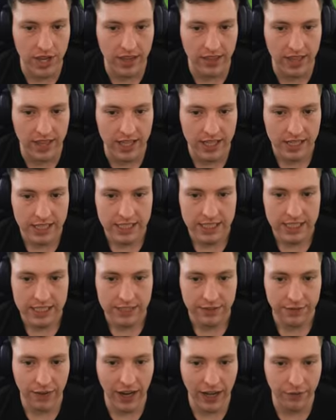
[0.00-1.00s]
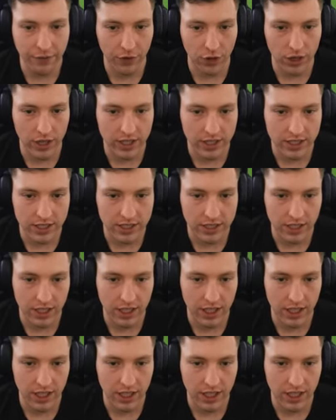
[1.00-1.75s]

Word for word: you get there? Fight for it.